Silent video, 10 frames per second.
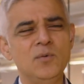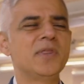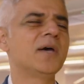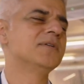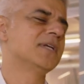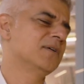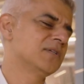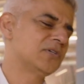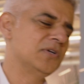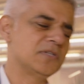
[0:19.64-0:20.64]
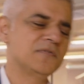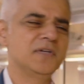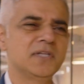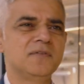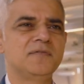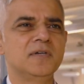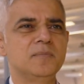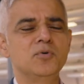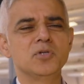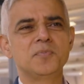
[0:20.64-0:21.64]
Oh, without a doubt, Streets of Philadelphia.
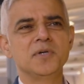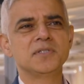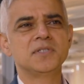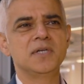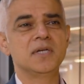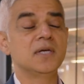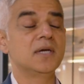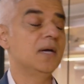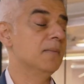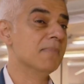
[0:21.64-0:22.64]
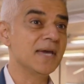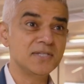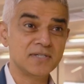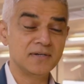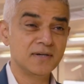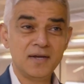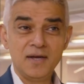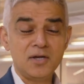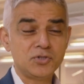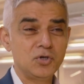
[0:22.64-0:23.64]
Bruce Springsteen, amazing.
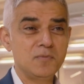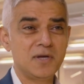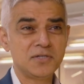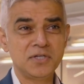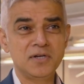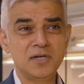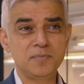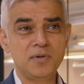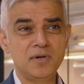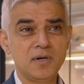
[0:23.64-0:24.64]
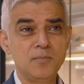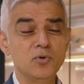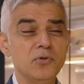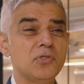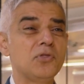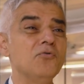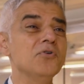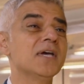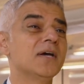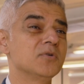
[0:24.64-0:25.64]
I saw him last year at Hyde Park, more than
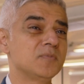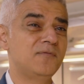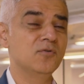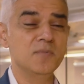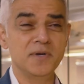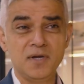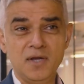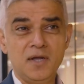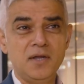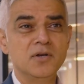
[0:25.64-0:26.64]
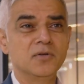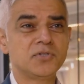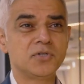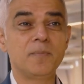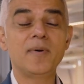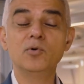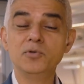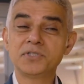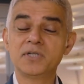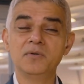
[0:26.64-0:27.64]
3 hours performing non-stop. And
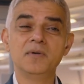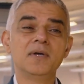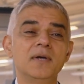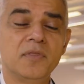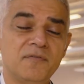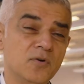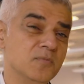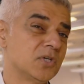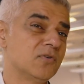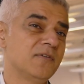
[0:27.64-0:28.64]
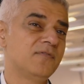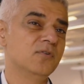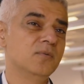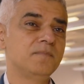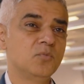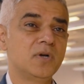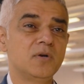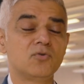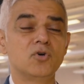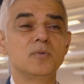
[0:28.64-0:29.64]
also, the film is a great film. When
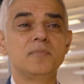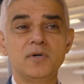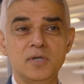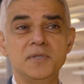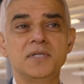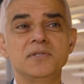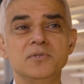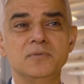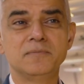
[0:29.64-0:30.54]
I grow up, I'll be Denzel.